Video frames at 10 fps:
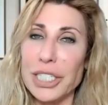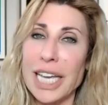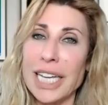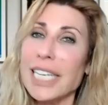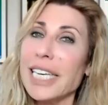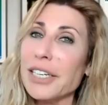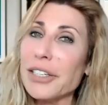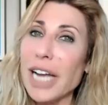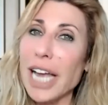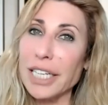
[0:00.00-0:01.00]
Dain
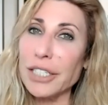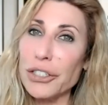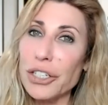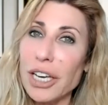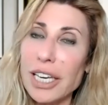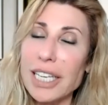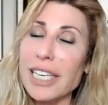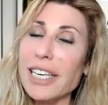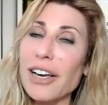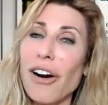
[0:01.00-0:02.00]
Heer, H E
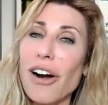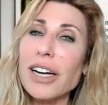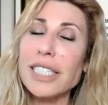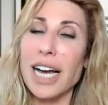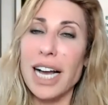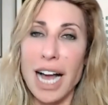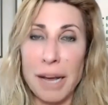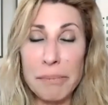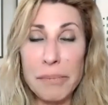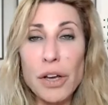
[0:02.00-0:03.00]
E
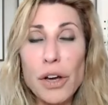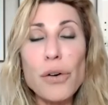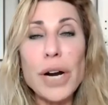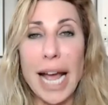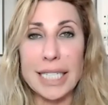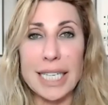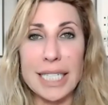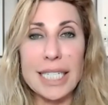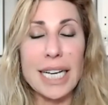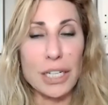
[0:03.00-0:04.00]
R.com or
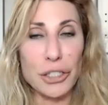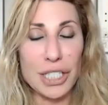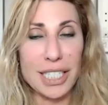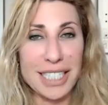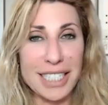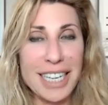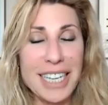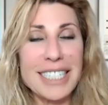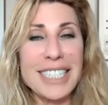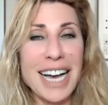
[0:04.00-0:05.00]

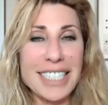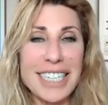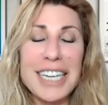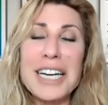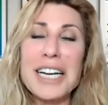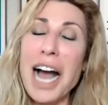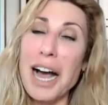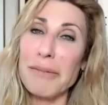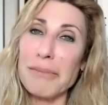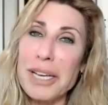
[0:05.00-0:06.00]

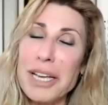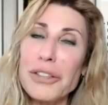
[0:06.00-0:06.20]
accessconsciousness.com.